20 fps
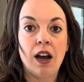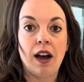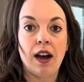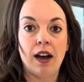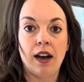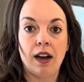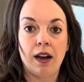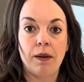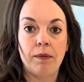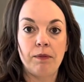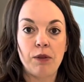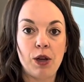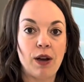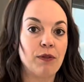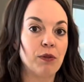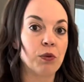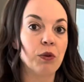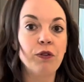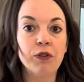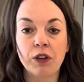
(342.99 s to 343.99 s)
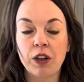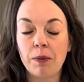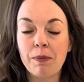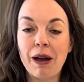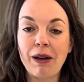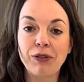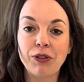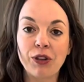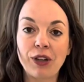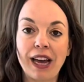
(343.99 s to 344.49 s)
you have a roofer come
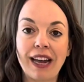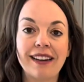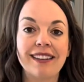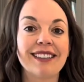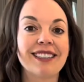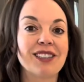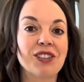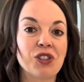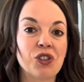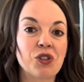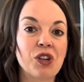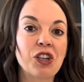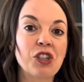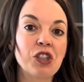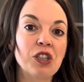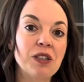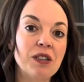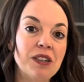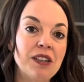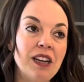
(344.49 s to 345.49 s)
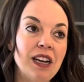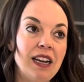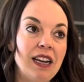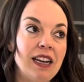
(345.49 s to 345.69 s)
out and look at it, and the construction